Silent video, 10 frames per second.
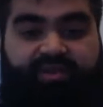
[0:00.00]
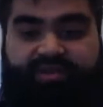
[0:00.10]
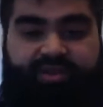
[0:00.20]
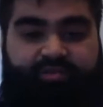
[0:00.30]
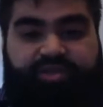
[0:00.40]
as
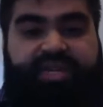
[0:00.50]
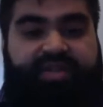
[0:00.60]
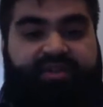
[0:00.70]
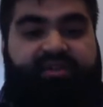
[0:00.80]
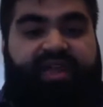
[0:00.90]
well as some of the more
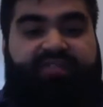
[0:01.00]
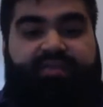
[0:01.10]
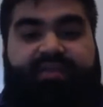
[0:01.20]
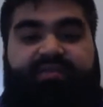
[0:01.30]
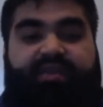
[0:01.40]
technical
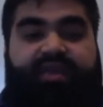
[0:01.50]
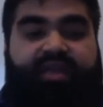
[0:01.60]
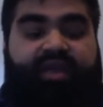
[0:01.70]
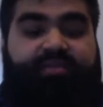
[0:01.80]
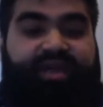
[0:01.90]

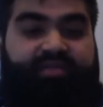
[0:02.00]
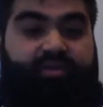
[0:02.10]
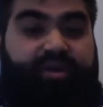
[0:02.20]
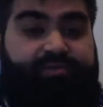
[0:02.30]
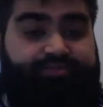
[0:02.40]
aspects
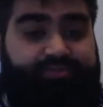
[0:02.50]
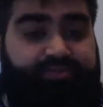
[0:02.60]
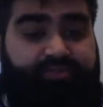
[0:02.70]
as well.